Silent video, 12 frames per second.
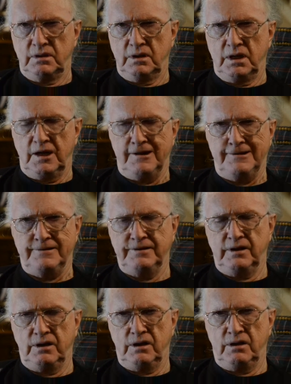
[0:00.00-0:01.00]

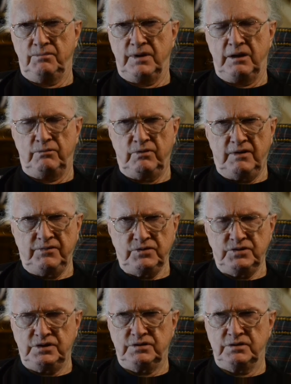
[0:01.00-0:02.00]
about
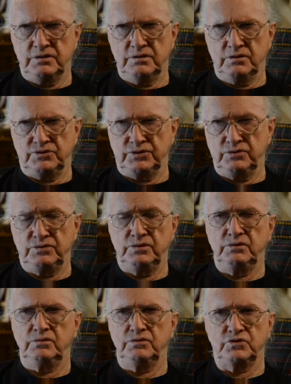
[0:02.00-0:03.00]
refugees in
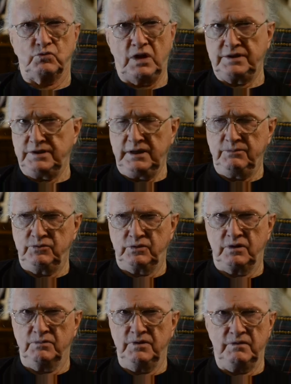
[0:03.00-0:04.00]
Lesotho, the SWAT teams that
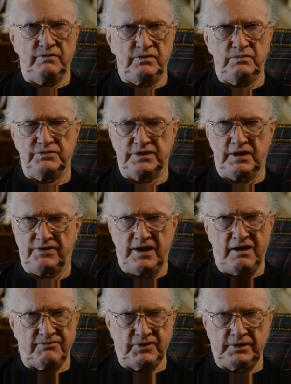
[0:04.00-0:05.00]
come in from South
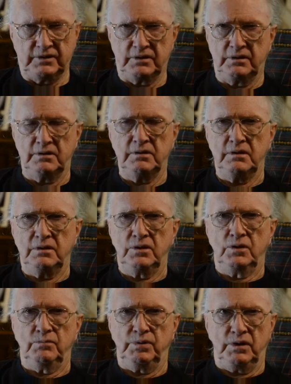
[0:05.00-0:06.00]
Africa,
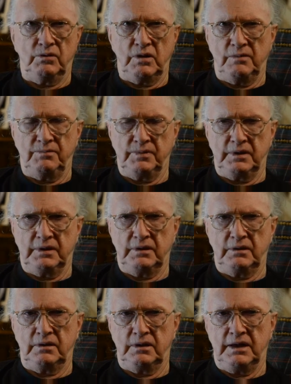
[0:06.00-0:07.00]
blow up
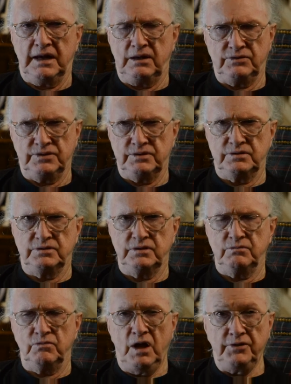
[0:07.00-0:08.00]
houses
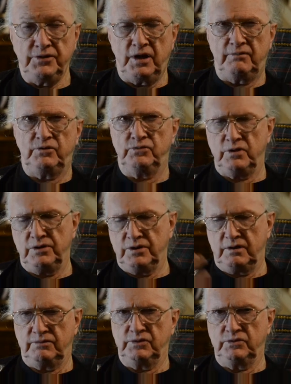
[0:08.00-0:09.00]
and rondavels
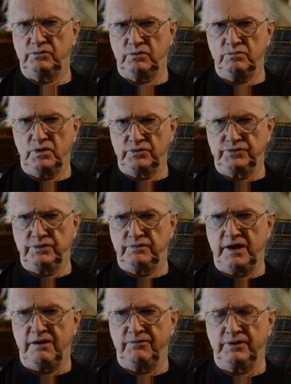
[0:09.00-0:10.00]
where most of
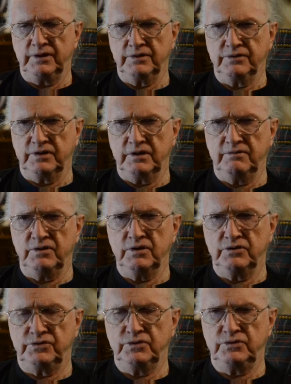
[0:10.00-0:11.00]
Africans live in
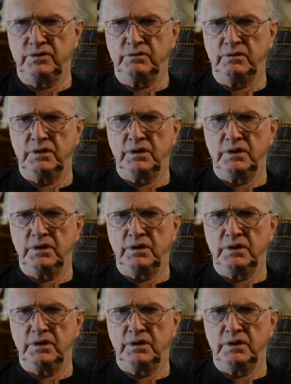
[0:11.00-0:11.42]
Lesotho.